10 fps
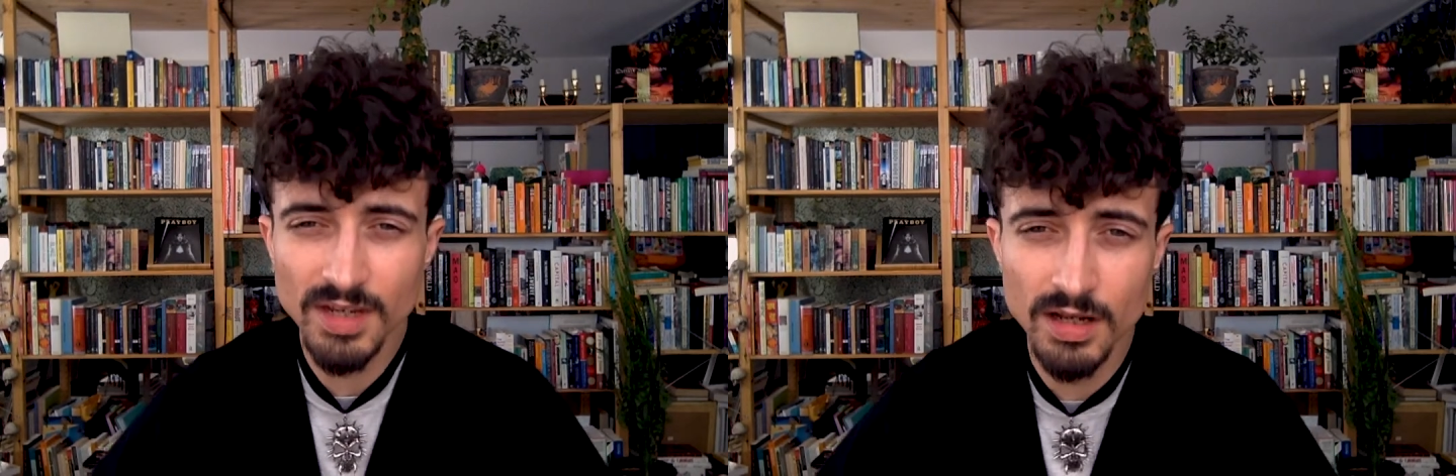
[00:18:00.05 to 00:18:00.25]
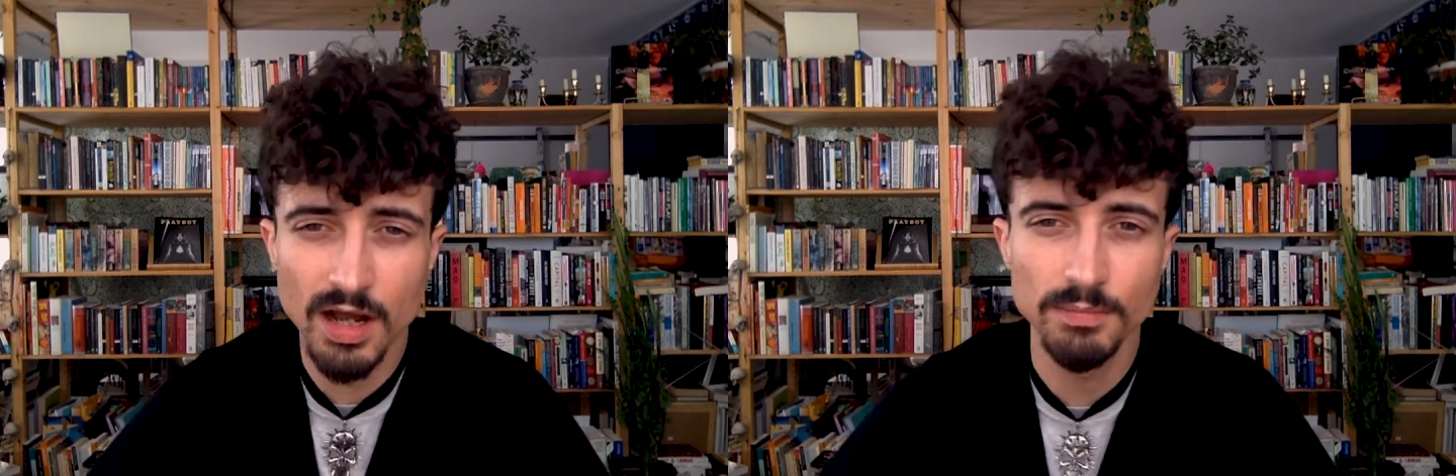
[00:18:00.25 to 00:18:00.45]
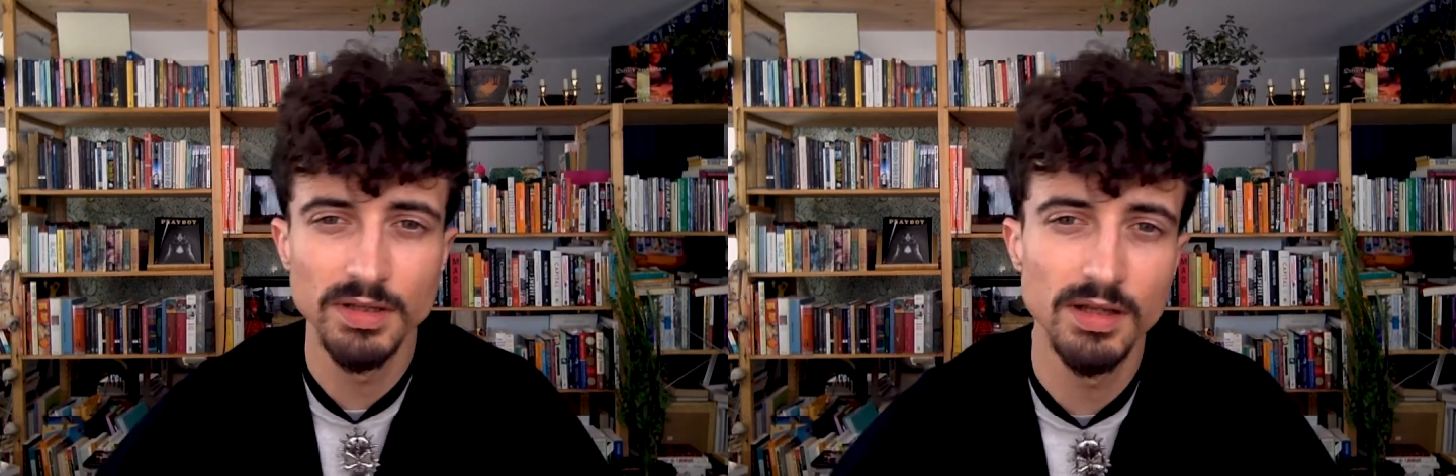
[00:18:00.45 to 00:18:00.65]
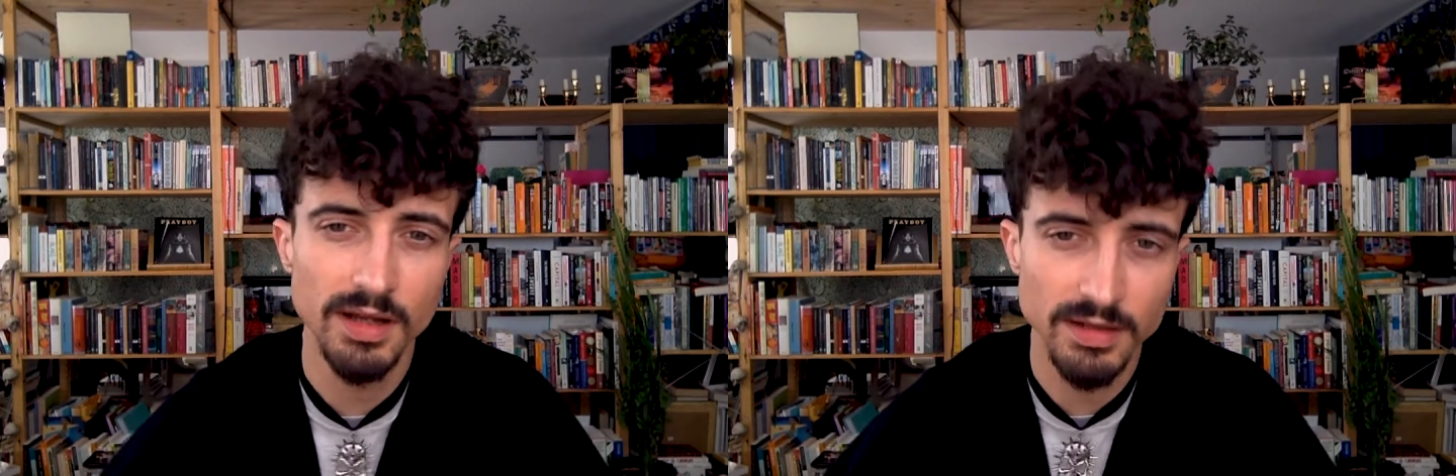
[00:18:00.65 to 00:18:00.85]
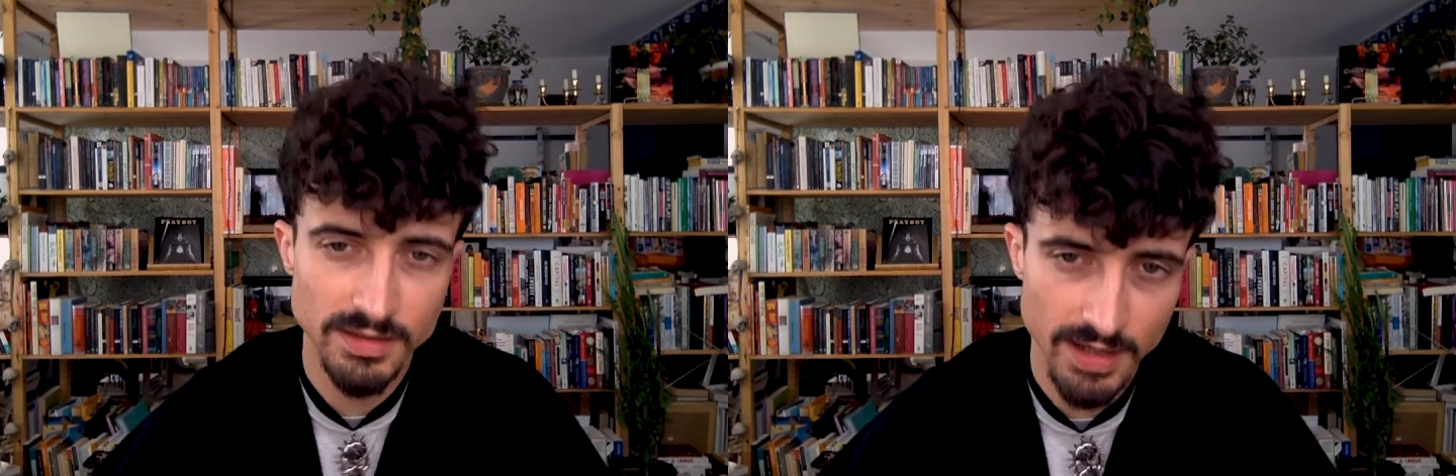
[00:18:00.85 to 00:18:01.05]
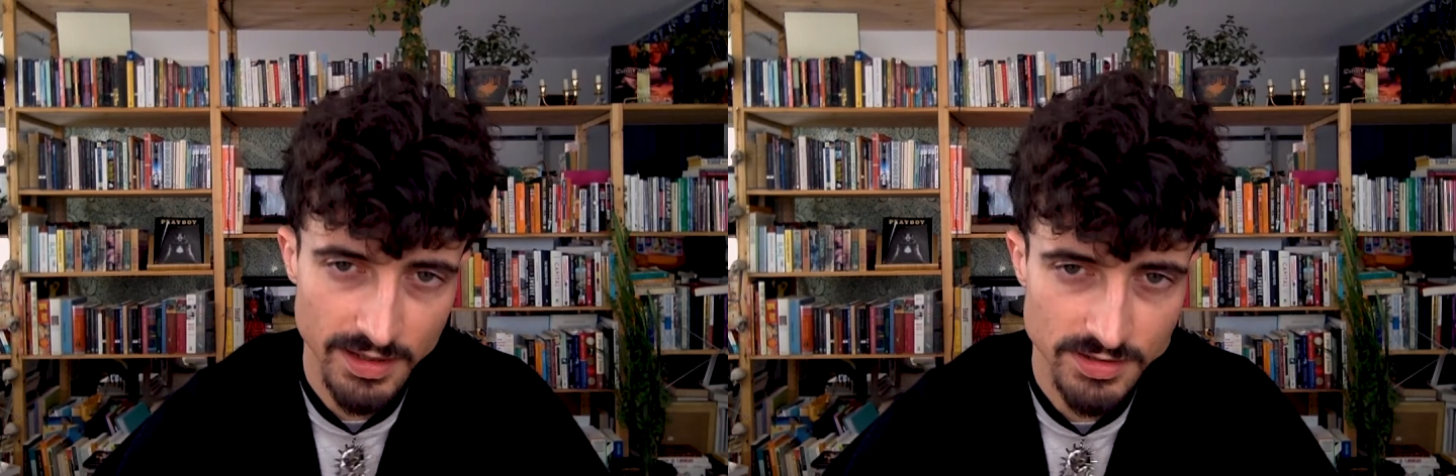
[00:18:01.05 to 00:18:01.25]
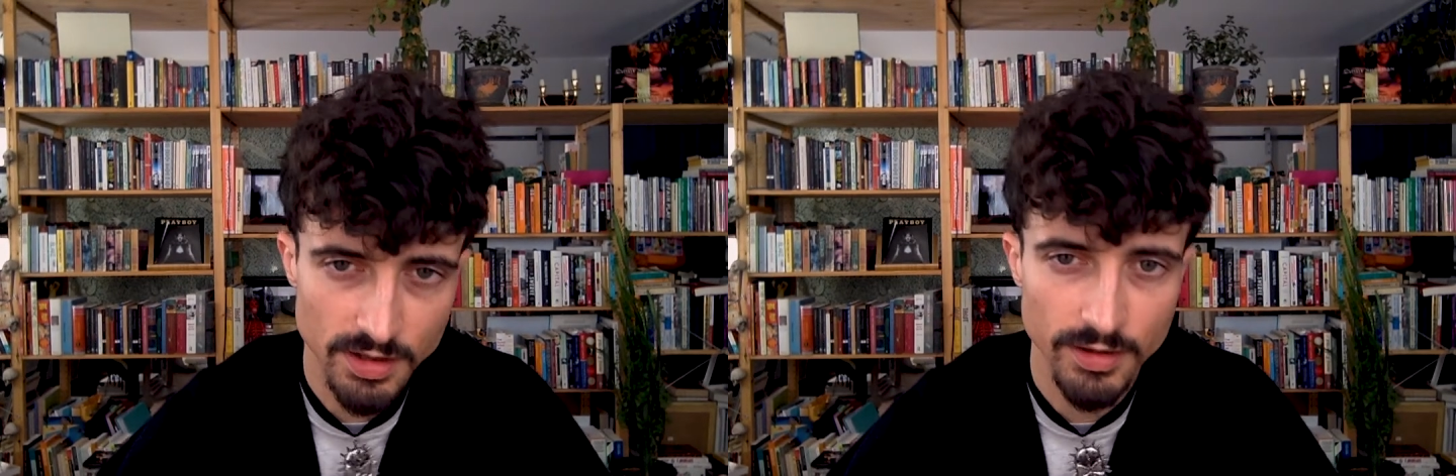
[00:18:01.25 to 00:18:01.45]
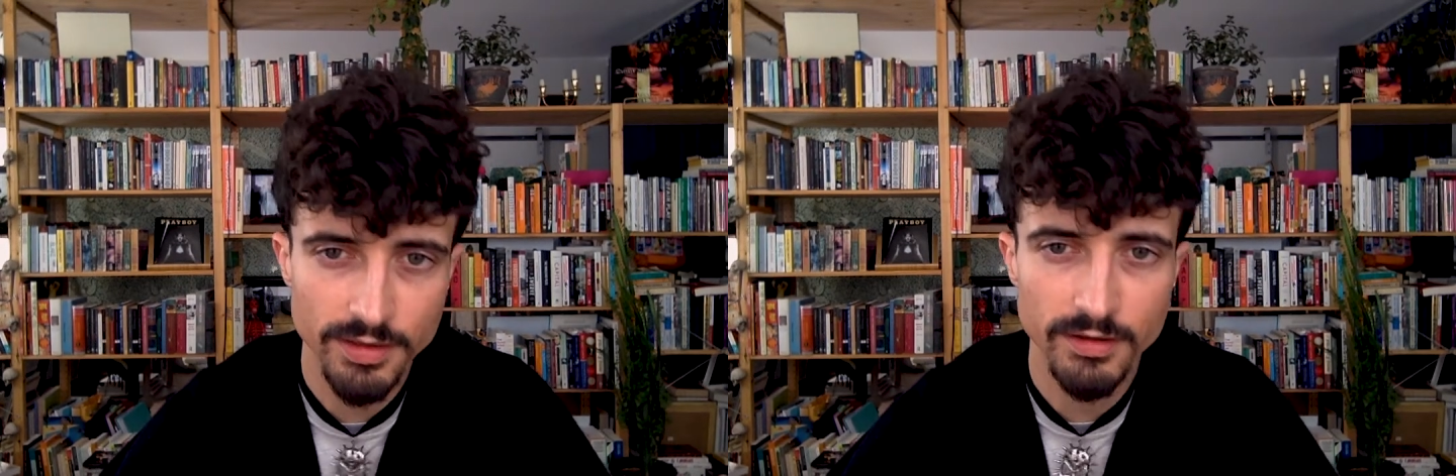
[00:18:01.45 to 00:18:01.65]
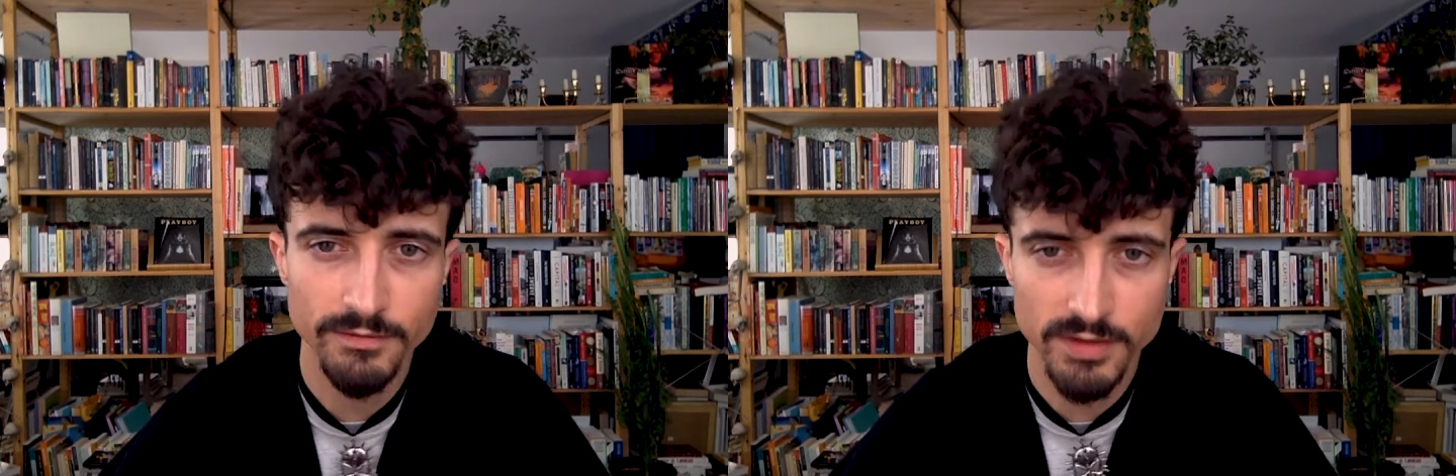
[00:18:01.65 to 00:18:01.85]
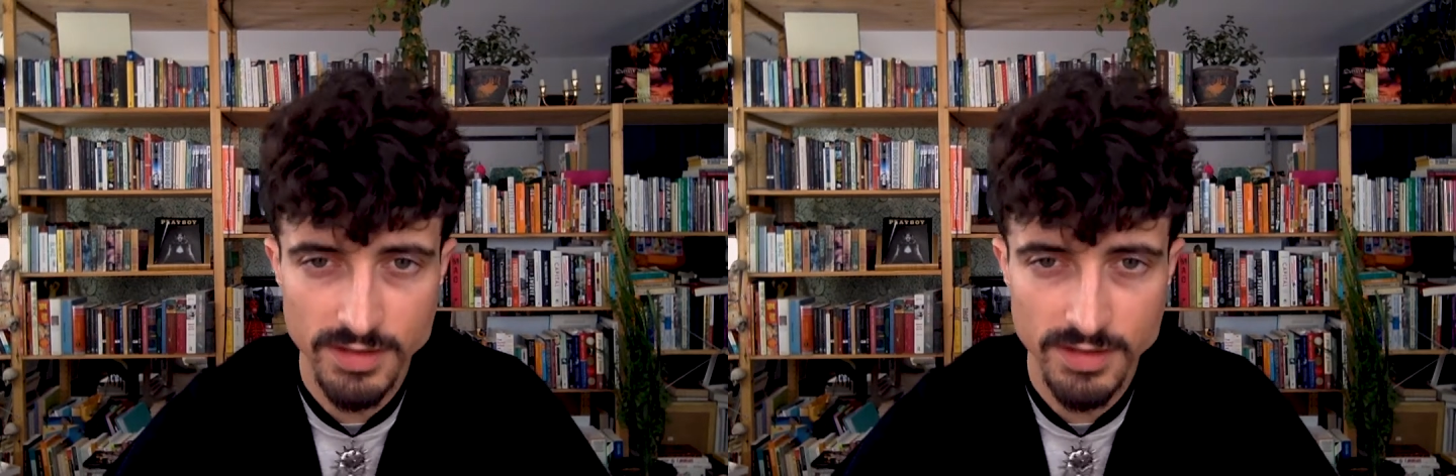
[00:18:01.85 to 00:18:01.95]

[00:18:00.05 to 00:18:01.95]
Coppola takes all the